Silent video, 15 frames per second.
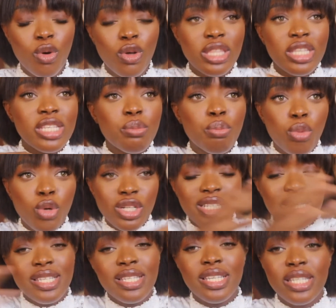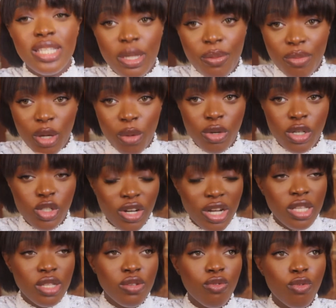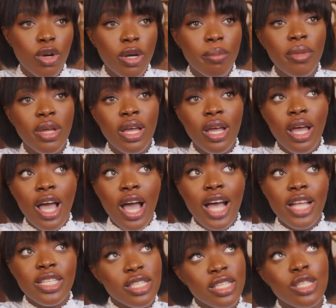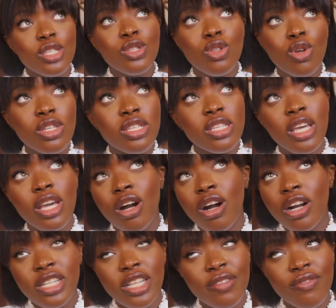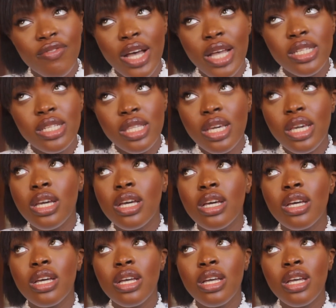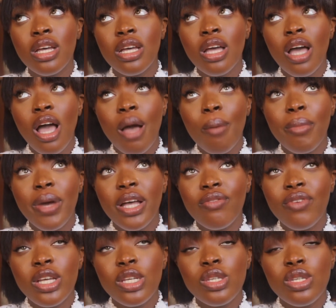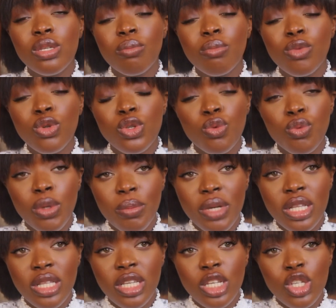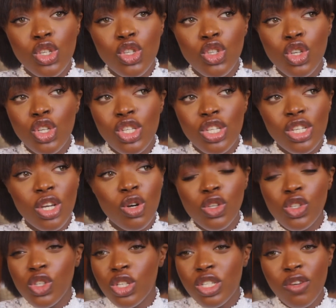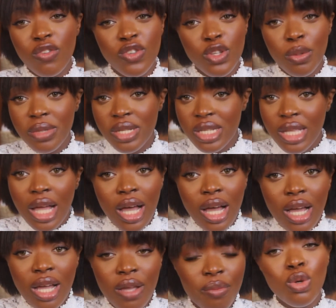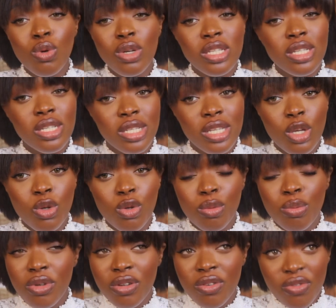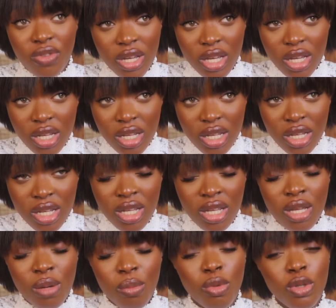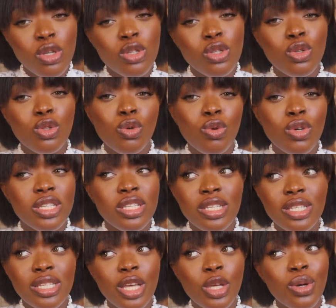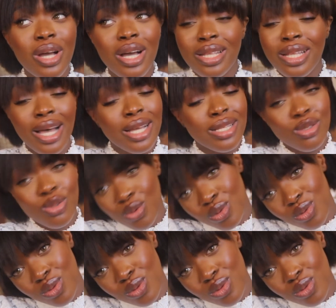or this body system that we're trying to form. And it is not a hard and fast thing. My advice to most women is just to cut yourself some slack. Know what it is that you would prefer, but also know what it is that you can handle.